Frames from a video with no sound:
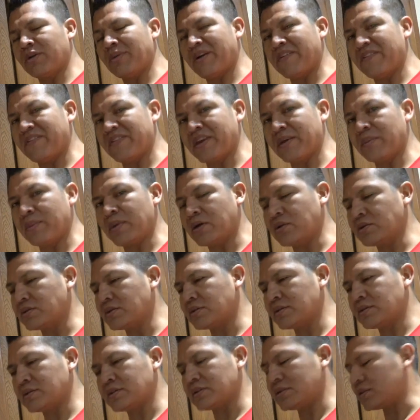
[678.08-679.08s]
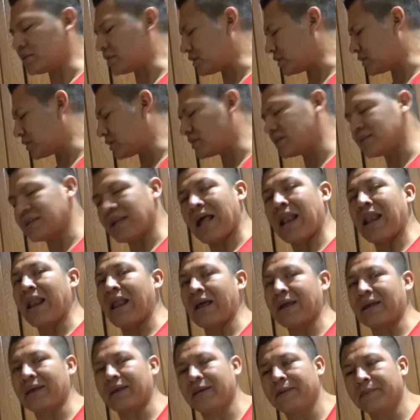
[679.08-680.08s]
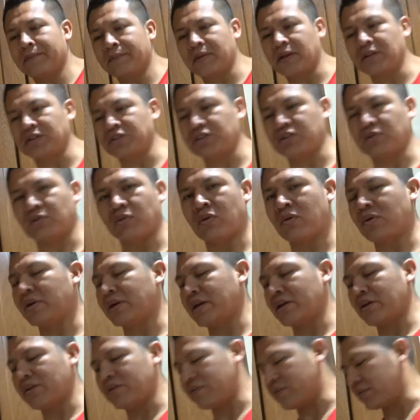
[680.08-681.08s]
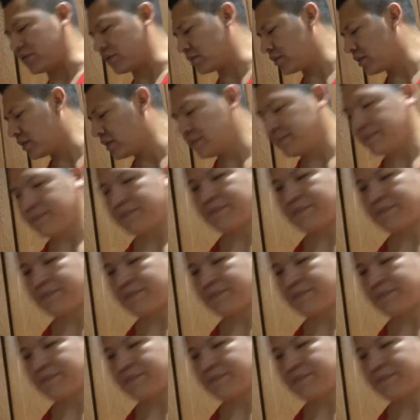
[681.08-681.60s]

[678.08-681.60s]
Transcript: of my females just does not like it and she won't eat her food.